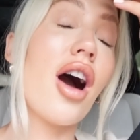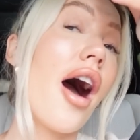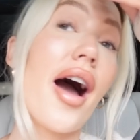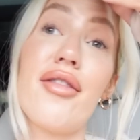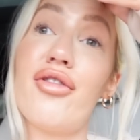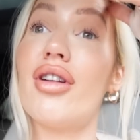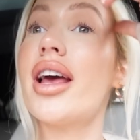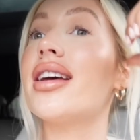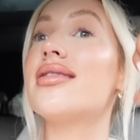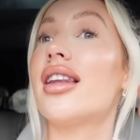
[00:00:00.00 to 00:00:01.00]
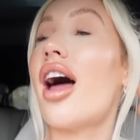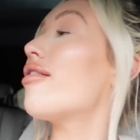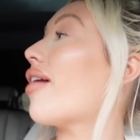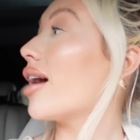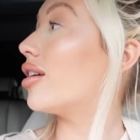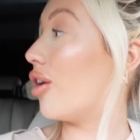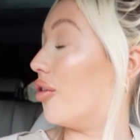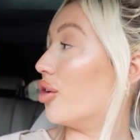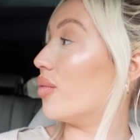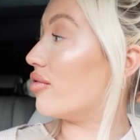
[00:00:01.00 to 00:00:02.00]
I feel like it's a life hack,
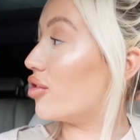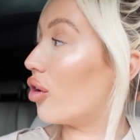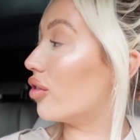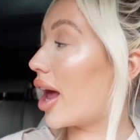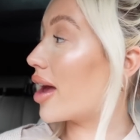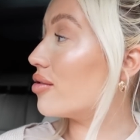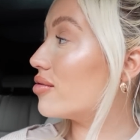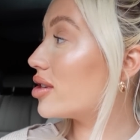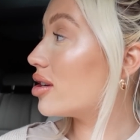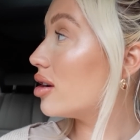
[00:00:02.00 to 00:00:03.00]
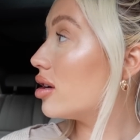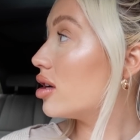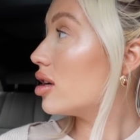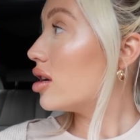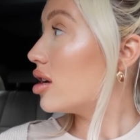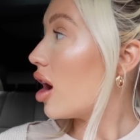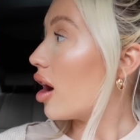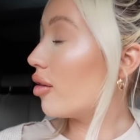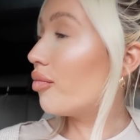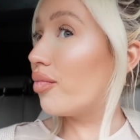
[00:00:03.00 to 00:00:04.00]
Con, that we've not nailed. What?
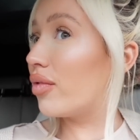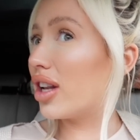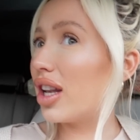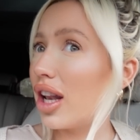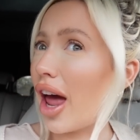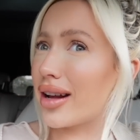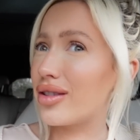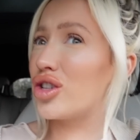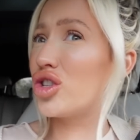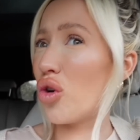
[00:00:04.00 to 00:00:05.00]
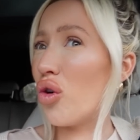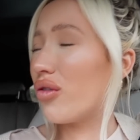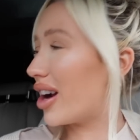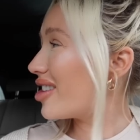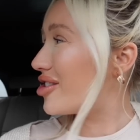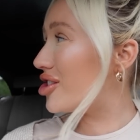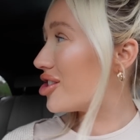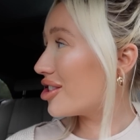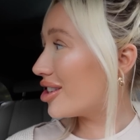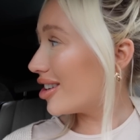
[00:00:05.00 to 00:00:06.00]
Storage. Like
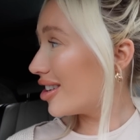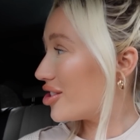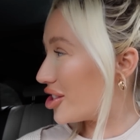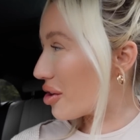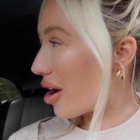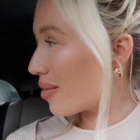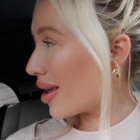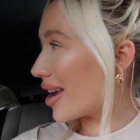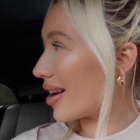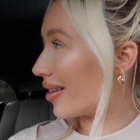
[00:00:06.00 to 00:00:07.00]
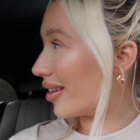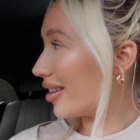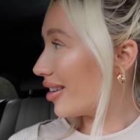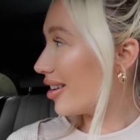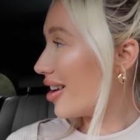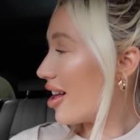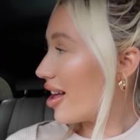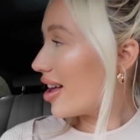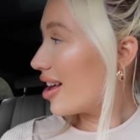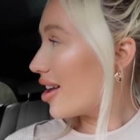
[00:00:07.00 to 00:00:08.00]
storage. Do you know what I mean?
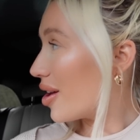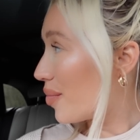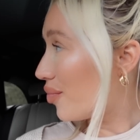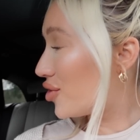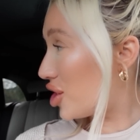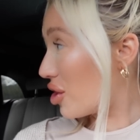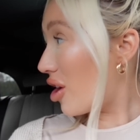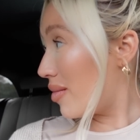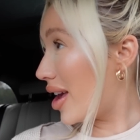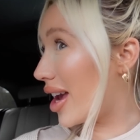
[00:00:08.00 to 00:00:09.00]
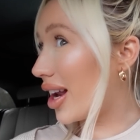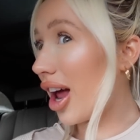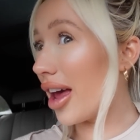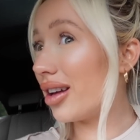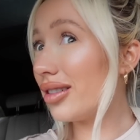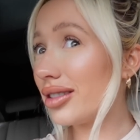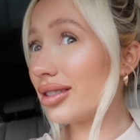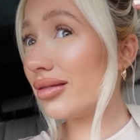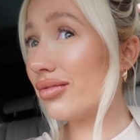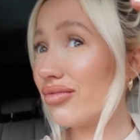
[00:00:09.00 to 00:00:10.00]
Yeah. Do you know what I mean? Like.
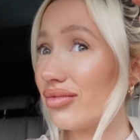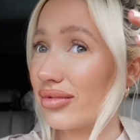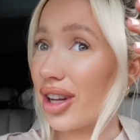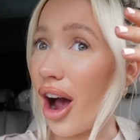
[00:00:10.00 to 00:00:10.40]
Couldn't agree more.